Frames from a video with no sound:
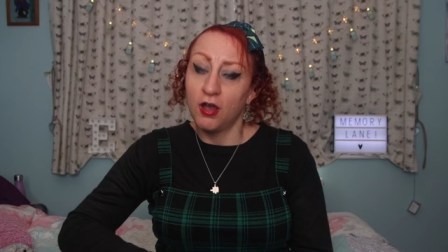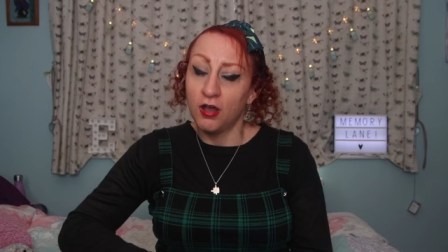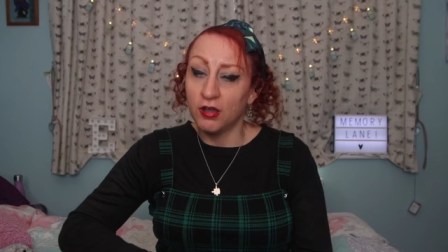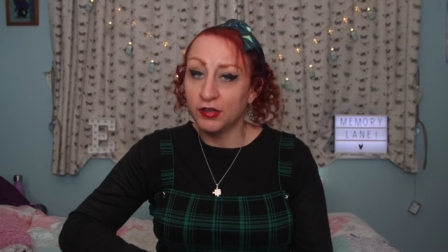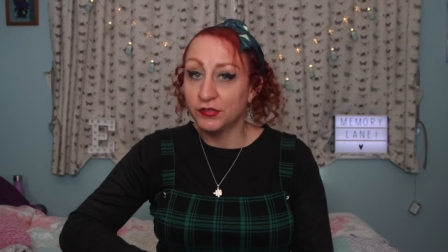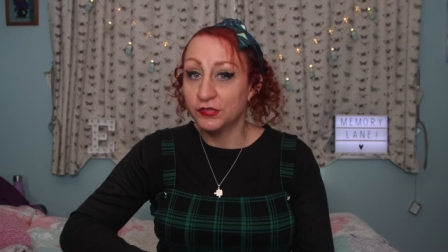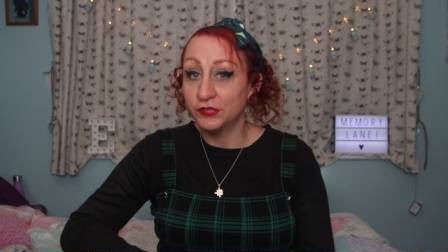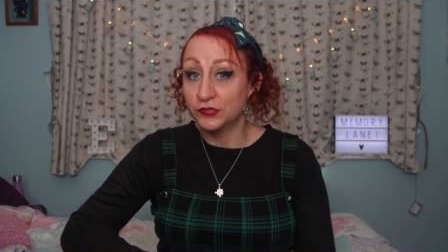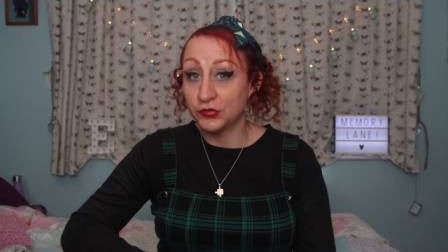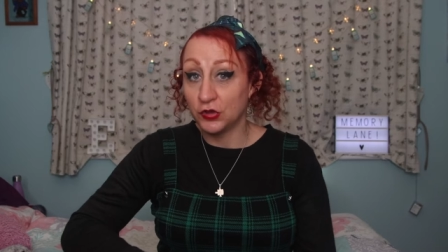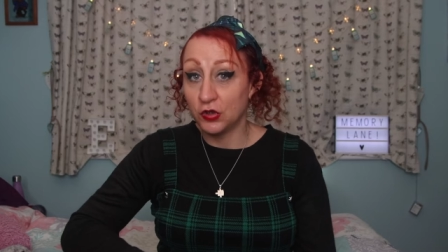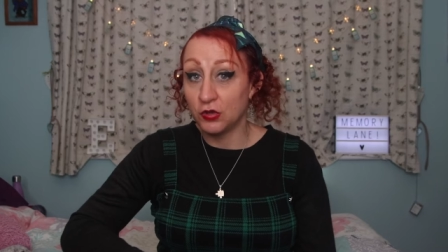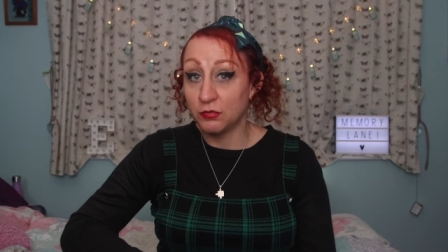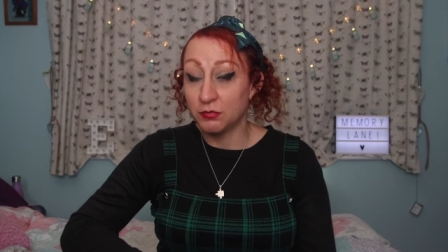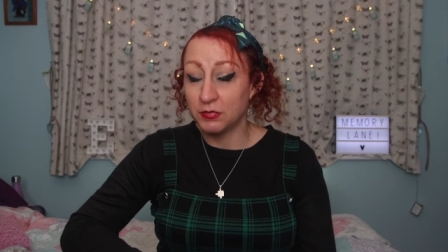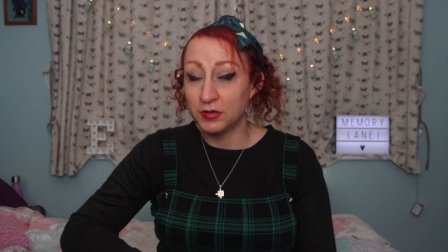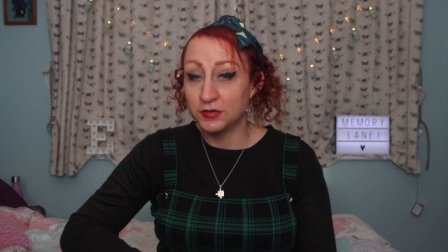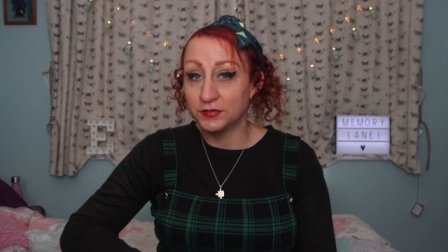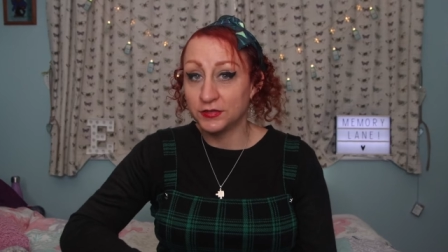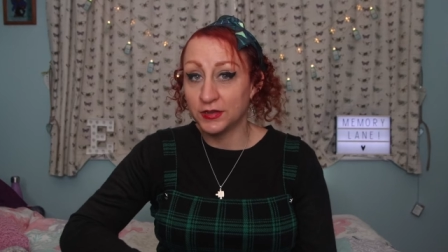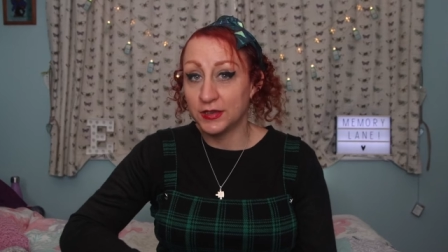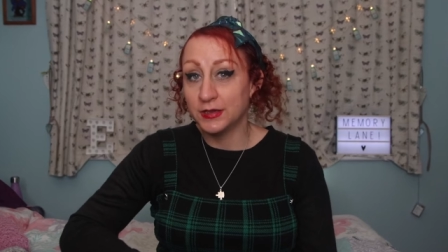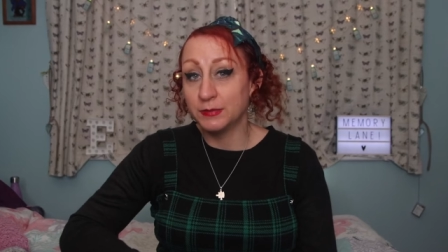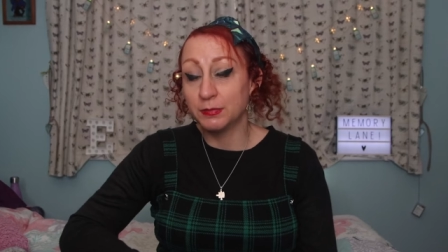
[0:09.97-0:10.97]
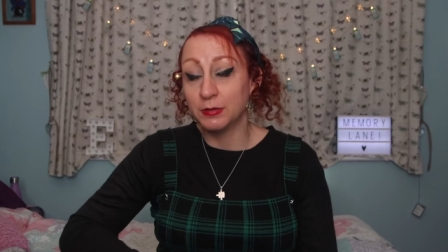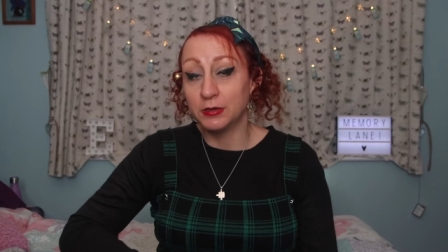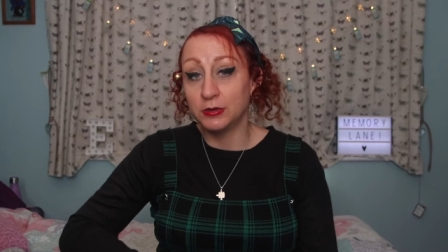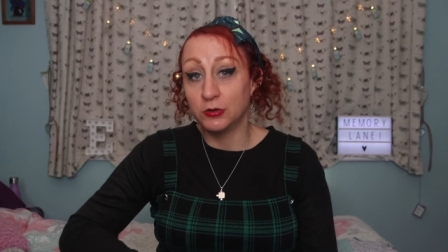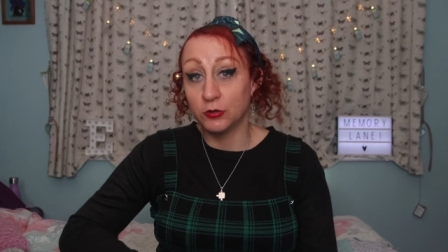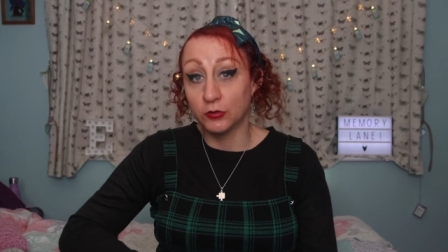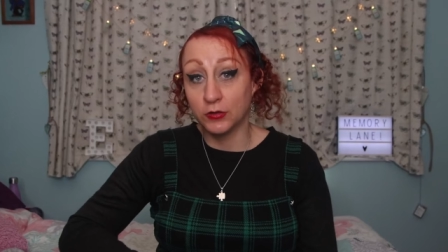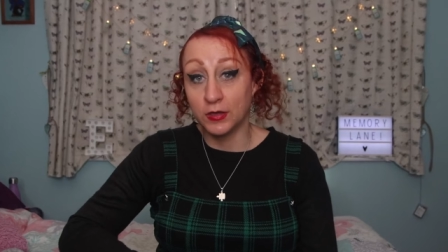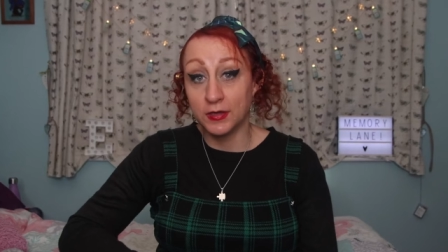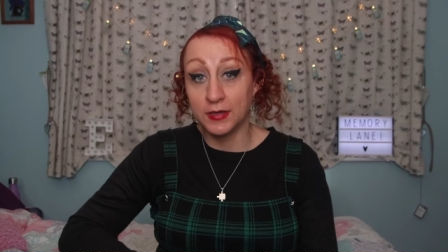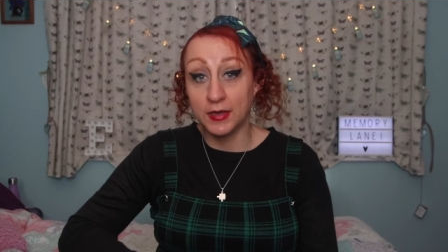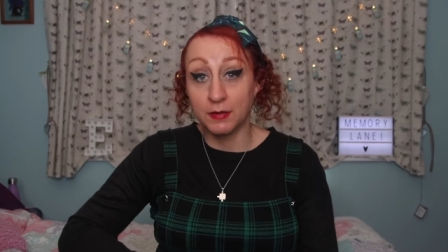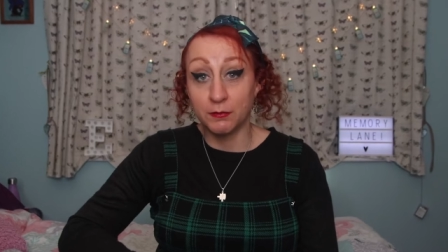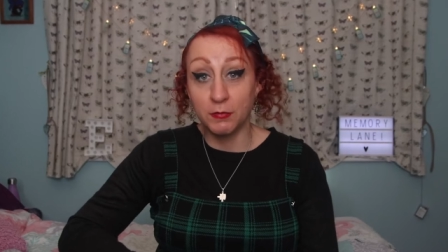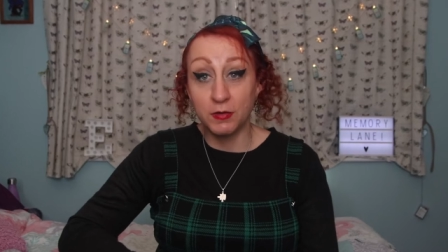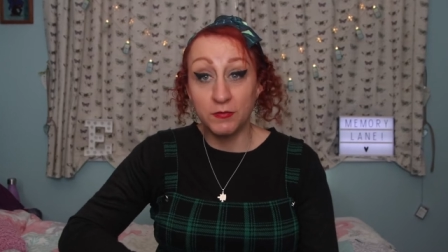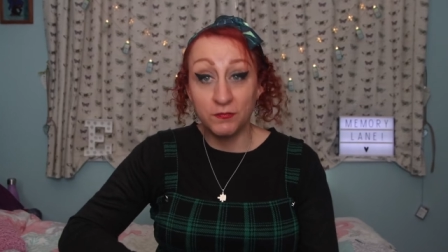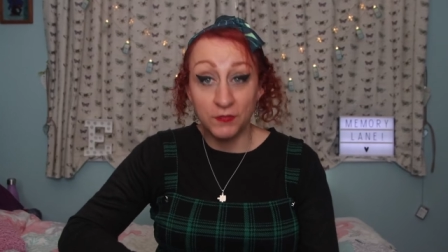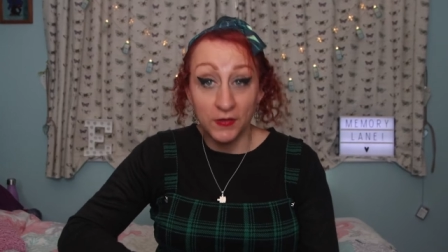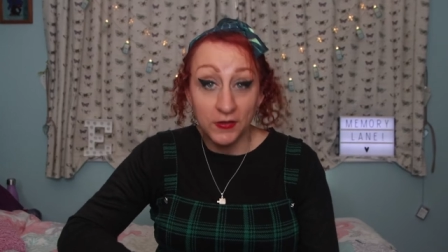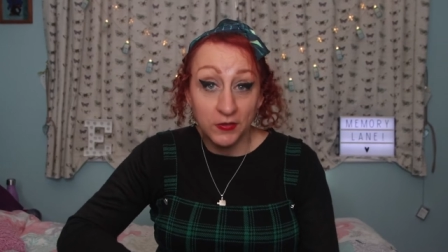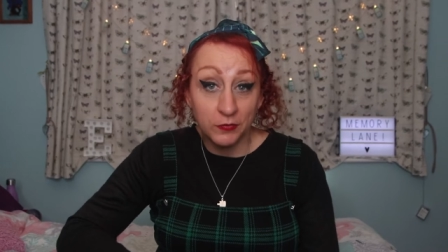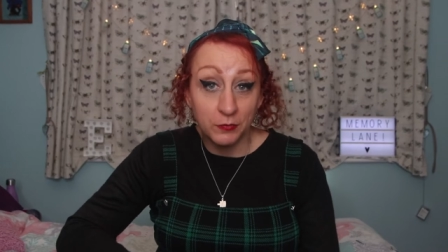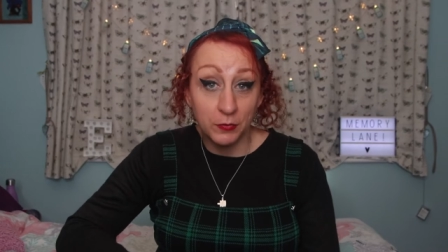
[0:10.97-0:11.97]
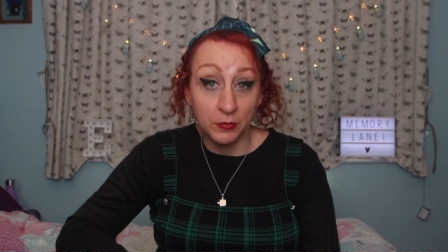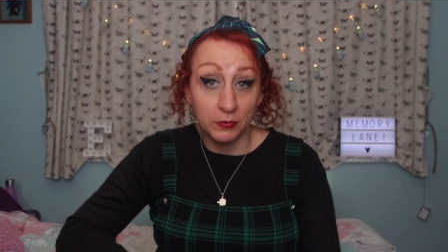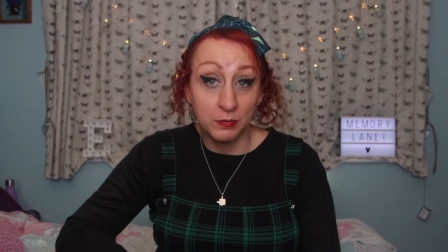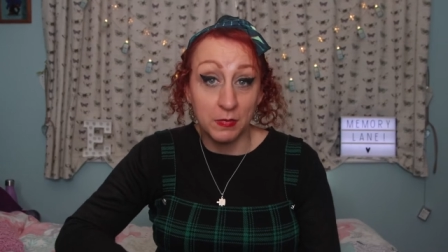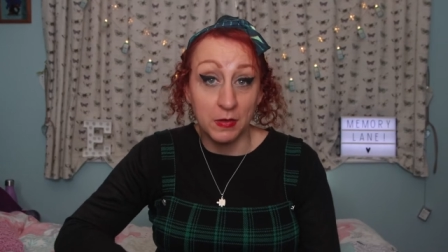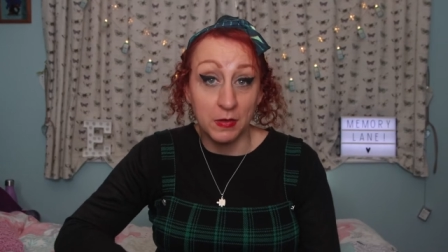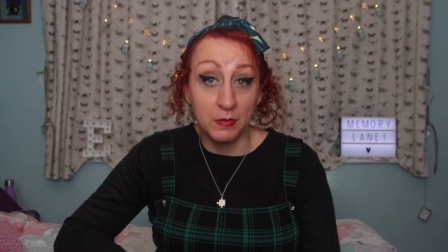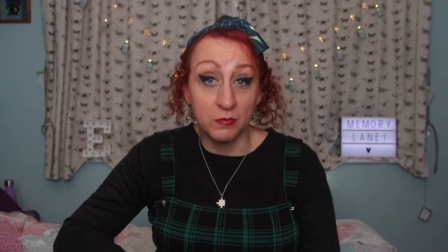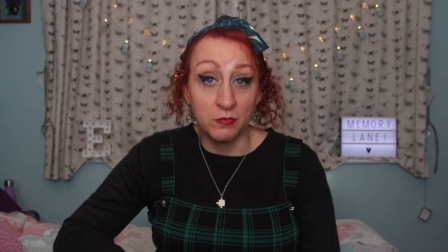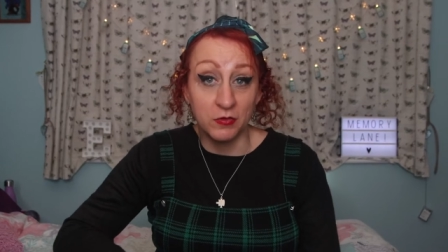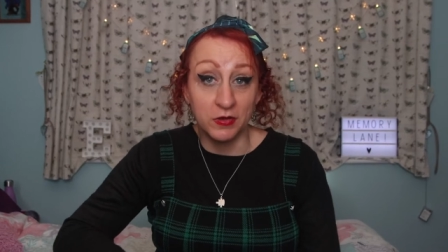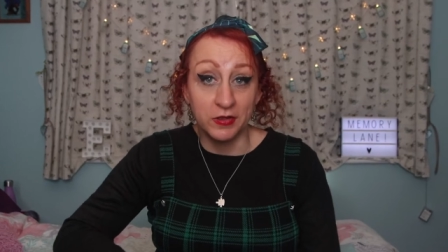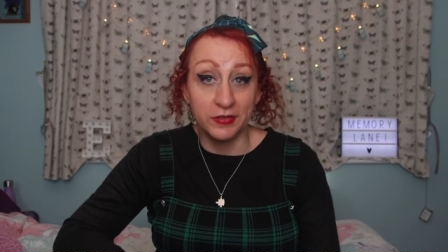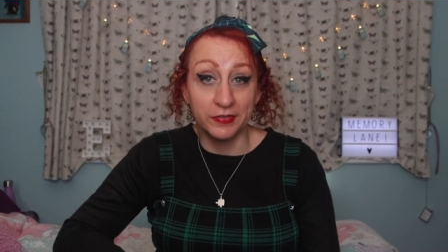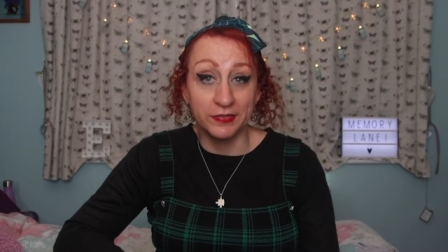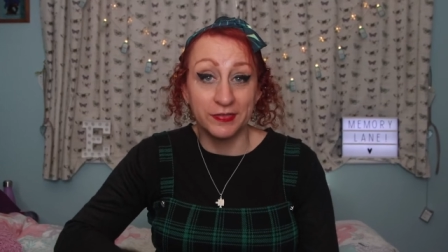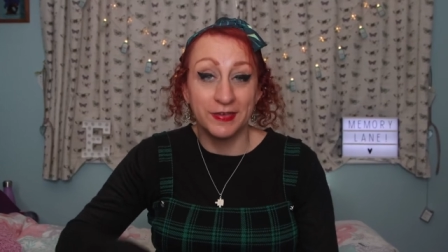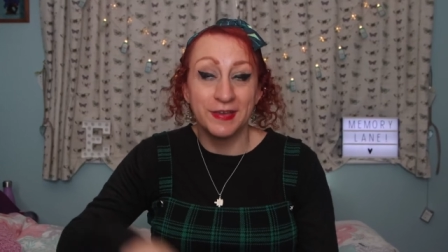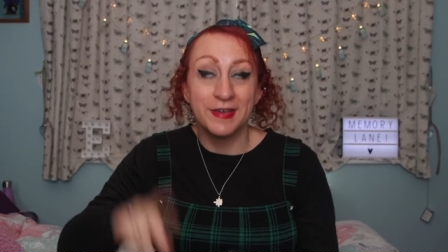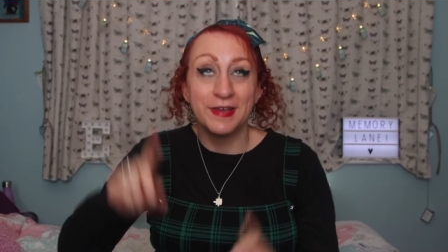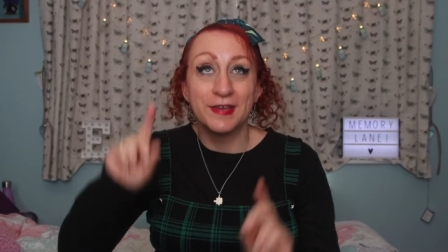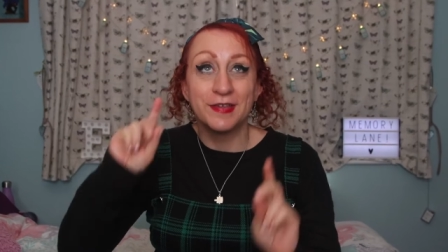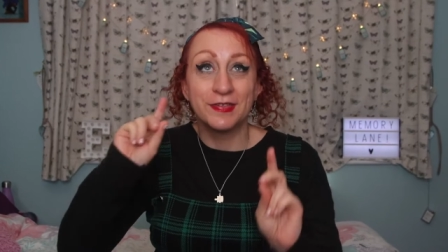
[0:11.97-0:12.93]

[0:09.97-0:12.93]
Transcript: I start my day by looking at my Facebook memories.